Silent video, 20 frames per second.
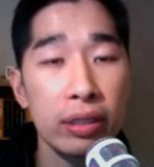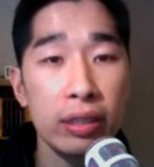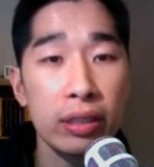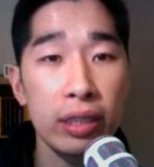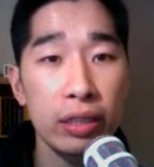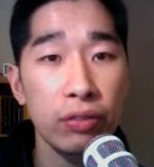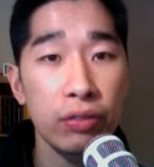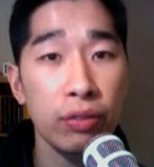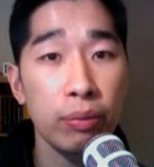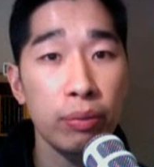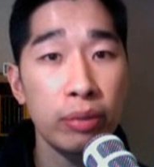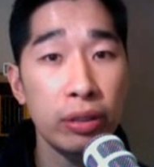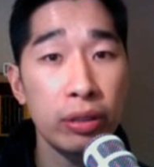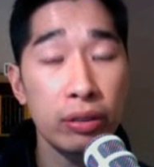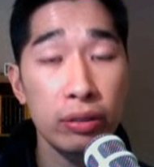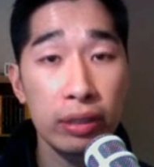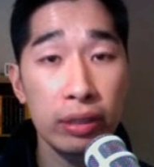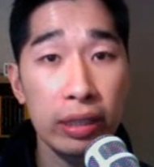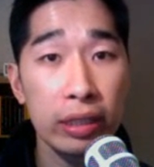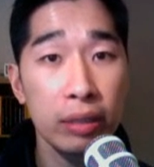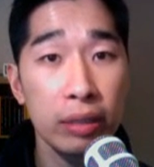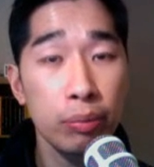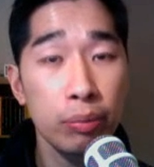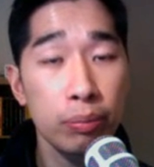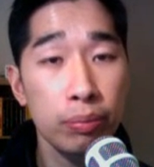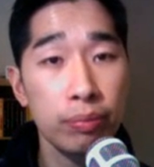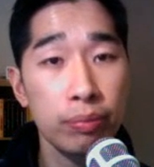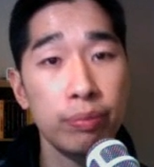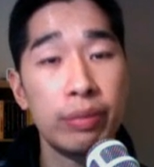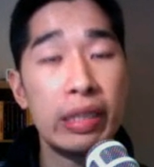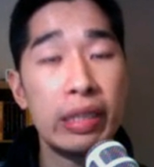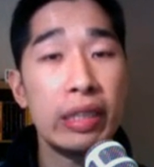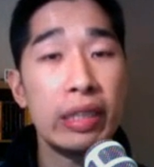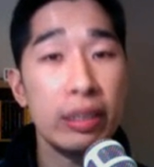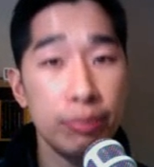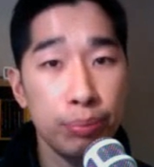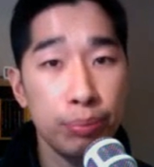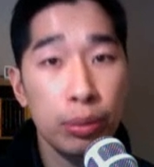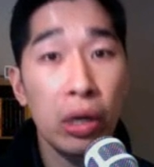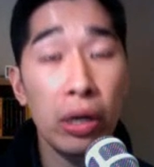just from doing niche
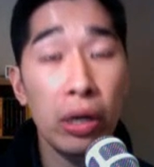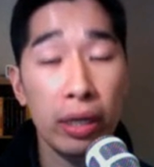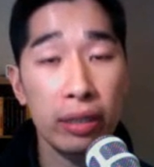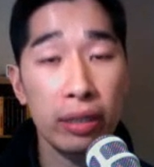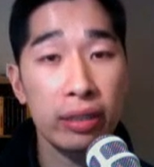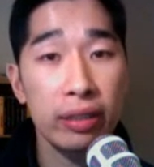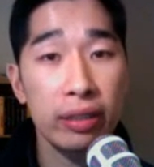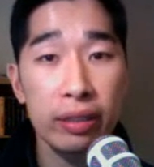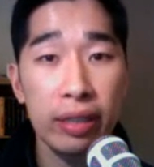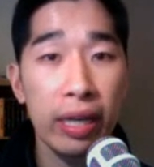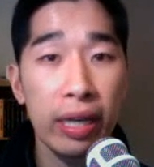products.